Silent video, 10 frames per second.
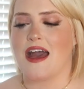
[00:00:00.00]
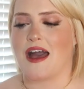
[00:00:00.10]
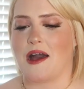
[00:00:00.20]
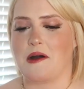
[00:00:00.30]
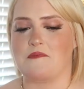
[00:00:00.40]

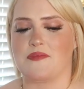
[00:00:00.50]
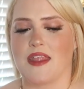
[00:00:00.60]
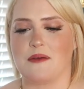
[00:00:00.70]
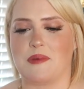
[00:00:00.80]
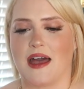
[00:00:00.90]

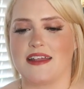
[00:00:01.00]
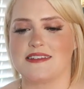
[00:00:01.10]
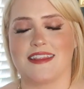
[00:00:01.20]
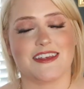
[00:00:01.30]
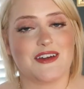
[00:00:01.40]
Um, but
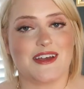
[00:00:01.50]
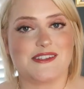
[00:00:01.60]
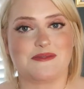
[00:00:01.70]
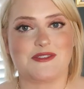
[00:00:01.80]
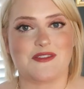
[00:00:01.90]
thank you guys
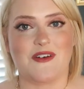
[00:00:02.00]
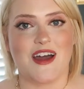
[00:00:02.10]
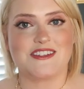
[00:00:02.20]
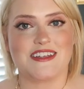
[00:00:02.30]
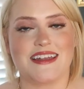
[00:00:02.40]
so much for
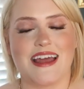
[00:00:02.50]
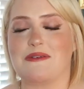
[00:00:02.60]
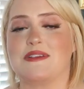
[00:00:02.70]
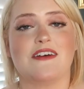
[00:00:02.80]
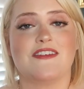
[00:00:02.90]
watching I
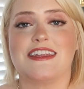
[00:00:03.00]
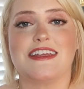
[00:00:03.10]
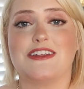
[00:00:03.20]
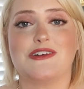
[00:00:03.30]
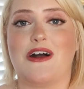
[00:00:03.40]
would love
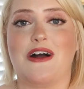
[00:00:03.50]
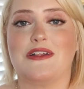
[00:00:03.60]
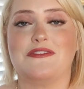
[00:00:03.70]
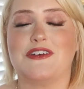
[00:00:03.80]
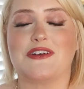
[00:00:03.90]
any and your, all
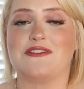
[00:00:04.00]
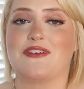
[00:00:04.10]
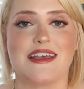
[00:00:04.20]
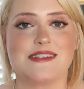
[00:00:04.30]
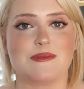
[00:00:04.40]
of your
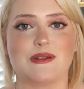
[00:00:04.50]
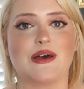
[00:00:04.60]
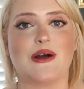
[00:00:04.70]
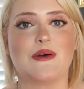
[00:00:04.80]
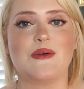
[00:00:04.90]
advice
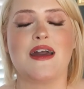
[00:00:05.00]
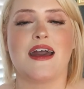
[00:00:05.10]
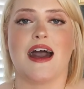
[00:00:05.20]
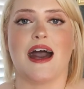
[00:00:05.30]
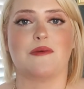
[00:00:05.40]
below,
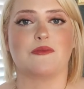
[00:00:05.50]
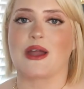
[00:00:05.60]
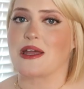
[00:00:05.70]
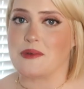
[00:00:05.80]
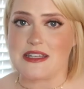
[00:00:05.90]
um,
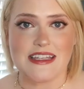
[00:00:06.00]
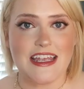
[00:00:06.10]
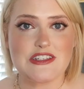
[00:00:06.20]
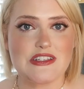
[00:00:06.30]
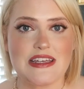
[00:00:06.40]

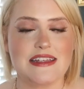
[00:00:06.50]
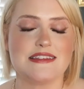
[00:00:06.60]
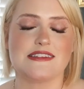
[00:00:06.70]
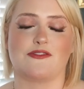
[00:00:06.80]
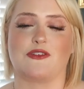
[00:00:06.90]

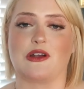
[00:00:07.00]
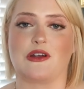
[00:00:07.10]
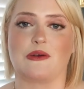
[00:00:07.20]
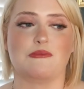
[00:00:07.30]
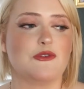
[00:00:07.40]
recommendations
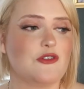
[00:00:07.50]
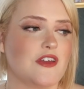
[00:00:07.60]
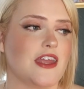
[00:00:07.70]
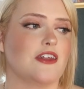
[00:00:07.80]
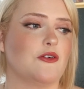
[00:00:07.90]
for
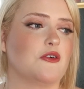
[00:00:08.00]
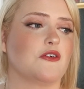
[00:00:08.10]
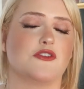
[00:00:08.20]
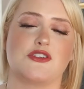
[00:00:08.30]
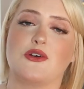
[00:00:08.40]
moving
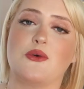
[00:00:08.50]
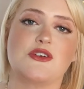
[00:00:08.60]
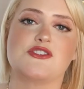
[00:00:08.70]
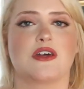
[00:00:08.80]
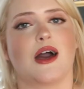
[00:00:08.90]
or for
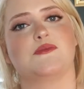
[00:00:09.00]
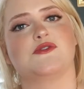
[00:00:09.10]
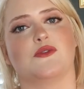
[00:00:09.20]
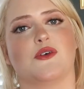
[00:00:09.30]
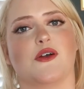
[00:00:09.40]
decor
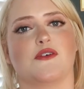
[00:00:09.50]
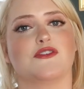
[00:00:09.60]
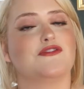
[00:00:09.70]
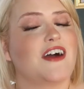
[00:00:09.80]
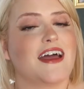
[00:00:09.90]
shops or
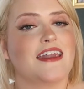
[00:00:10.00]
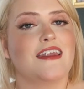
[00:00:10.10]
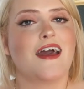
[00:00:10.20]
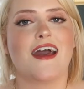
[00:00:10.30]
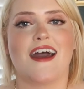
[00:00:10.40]
for
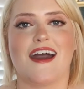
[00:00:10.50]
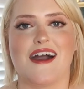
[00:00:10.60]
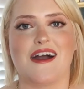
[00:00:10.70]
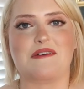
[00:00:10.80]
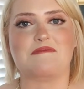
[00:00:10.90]
fun
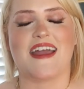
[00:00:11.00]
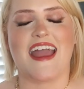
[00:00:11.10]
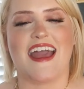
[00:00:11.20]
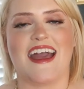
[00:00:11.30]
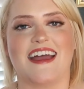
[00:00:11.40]
um,
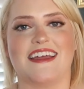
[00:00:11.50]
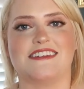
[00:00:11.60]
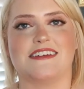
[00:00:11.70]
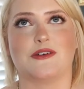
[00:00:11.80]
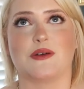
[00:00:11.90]

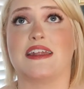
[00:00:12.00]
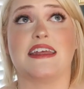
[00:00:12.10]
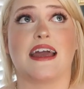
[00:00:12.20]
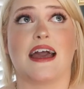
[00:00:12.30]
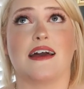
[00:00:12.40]
and or
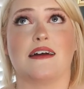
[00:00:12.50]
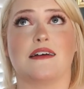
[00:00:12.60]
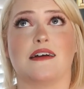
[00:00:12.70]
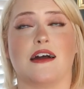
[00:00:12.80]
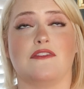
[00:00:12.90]
any uh,
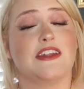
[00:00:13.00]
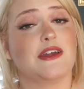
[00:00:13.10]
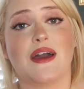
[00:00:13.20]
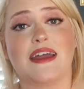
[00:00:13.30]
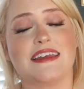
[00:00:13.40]
uh,
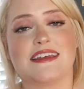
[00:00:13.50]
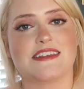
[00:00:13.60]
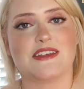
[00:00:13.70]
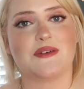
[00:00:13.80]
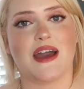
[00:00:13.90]
video ideas
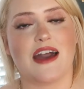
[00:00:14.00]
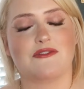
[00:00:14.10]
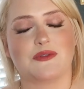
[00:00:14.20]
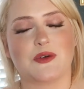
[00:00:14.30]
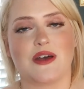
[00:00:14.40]
that you
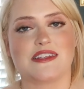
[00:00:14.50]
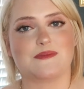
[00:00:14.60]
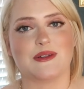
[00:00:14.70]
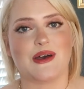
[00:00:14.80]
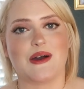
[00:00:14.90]
have and requests
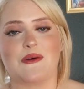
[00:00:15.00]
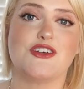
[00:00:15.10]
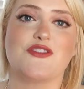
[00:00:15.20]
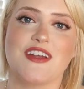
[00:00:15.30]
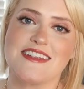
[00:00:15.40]
below.
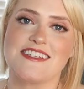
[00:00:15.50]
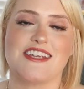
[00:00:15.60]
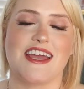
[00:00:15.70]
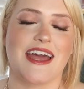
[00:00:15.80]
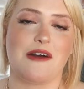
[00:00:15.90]
Don't forget to
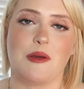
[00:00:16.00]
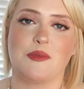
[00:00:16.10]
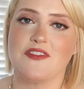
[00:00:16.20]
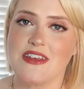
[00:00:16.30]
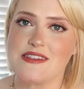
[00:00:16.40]
check out my
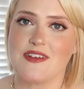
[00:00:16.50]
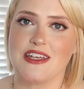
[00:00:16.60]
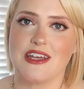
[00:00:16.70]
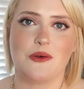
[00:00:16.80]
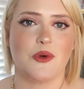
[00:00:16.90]
previous
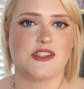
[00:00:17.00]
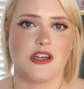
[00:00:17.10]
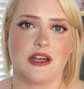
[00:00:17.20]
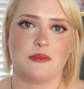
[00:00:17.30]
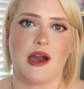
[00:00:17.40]
video where I
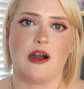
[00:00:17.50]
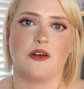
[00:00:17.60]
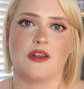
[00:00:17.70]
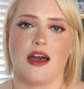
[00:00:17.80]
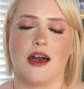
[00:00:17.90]
talk
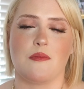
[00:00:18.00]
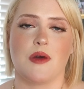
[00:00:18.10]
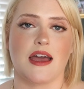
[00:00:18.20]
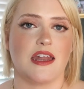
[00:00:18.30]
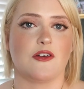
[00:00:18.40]
about
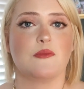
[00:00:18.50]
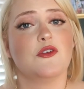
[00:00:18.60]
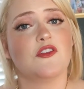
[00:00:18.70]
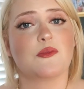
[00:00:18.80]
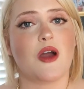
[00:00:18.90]
um, kind of our
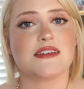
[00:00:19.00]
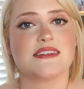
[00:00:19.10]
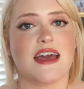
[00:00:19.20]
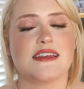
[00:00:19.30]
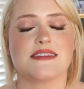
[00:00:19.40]
moving
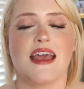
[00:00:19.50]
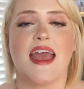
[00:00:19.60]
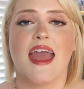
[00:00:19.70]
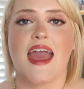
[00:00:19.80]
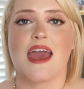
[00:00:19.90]
process
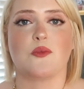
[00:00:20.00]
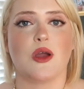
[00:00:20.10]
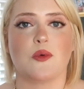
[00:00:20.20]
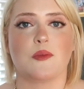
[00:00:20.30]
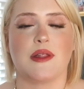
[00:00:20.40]
and
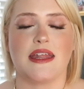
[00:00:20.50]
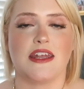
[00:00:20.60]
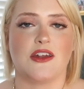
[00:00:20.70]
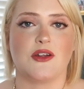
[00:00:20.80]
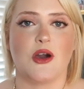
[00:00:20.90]
where we're
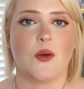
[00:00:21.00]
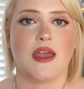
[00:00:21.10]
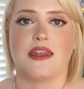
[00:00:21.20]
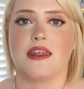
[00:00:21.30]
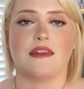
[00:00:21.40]
planning on
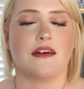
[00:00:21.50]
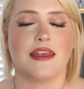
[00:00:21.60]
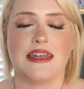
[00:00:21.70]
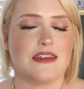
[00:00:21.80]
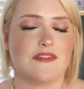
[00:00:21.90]
going and
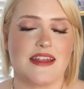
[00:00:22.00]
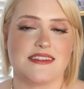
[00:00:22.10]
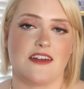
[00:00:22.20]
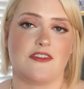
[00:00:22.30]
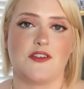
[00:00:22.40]
any of that
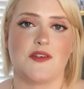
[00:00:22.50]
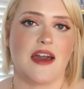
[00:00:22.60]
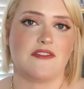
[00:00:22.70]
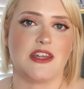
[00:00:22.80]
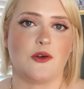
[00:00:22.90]
stuff if you
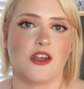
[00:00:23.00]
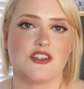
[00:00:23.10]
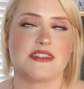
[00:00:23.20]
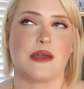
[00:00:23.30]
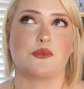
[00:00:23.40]
have any
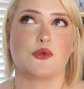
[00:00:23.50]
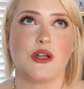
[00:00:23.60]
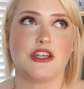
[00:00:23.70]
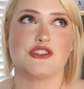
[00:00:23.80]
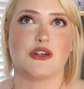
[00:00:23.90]
questions. I'm
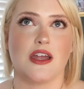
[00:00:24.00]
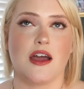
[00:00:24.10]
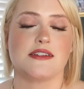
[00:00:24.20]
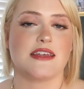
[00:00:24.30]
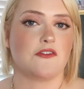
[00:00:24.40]
pretty sure I
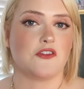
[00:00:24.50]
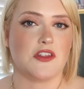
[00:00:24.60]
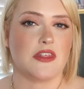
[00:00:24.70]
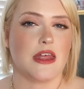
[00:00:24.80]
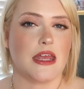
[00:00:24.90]
got to
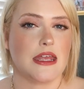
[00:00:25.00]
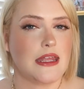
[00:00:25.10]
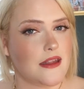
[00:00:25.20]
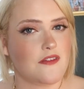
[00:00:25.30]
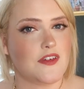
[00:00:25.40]
everything
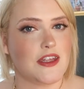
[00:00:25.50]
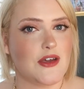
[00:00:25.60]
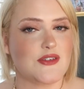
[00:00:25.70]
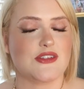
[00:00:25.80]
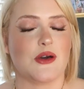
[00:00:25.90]
in that
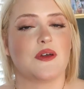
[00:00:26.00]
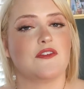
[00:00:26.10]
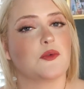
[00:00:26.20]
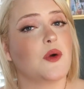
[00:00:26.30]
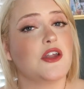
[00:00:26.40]
video so
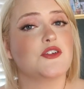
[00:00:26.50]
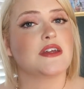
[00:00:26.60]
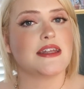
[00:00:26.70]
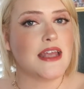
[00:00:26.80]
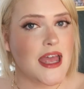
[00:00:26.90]
if you're
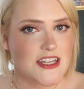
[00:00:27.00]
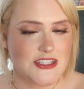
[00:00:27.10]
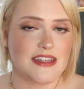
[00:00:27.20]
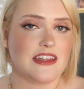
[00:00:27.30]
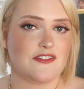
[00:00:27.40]
wondering
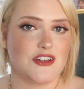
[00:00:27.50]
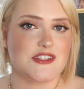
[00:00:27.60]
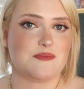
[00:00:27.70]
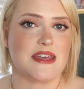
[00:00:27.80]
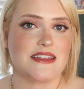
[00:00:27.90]
check that
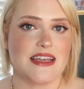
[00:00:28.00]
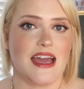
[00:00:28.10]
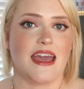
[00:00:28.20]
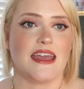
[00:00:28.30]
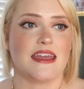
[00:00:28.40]
first because
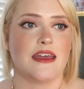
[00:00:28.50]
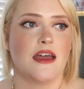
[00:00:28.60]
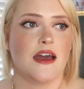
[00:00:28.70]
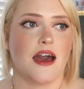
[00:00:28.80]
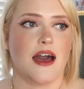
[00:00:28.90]
I
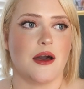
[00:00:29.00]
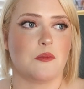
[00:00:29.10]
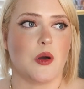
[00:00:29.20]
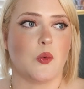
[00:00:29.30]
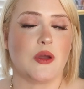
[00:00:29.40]

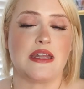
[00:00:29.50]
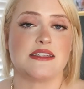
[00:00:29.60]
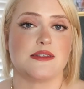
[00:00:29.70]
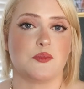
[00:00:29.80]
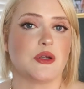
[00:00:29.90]
um, went
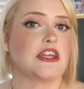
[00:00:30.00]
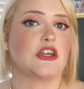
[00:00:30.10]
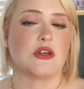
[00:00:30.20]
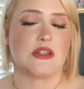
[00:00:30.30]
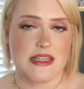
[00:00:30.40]
into pretty
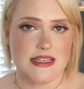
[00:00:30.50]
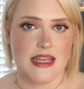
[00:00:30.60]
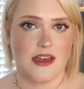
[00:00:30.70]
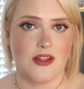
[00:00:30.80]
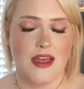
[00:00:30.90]
good
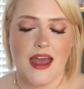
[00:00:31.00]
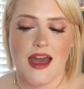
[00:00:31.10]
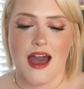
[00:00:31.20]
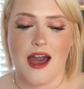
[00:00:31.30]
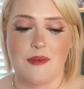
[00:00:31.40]
detail
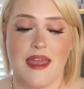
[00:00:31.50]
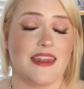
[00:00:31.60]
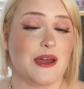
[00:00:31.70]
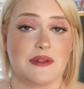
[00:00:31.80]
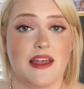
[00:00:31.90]
um, and
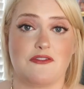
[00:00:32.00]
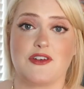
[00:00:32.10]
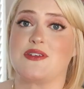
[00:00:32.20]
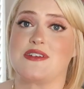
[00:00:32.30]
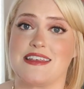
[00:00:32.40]
then I would love
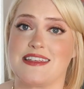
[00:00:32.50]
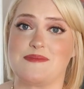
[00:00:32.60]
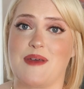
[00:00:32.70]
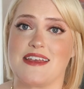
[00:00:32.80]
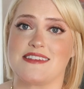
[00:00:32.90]
for you to see the
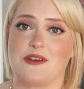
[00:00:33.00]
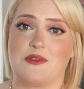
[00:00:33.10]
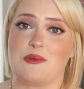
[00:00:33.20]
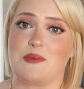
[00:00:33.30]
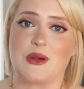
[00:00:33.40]
space that
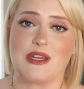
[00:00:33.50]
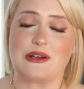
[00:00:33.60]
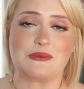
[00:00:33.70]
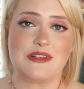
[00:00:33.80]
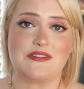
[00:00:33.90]
we've been working
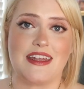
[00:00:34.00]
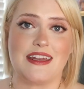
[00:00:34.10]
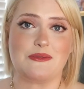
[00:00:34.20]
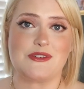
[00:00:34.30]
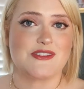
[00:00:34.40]
on
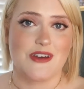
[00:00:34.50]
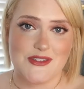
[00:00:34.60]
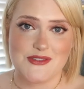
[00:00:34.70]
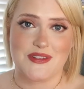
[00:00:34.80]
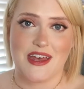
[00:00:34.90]
renovating, which is
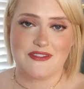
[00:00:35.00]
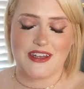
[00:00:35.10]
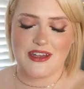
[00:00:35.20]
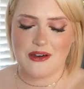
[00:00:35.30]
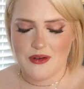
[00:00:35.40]
also in that
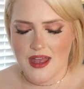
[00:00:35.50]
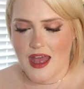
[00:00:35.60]
video.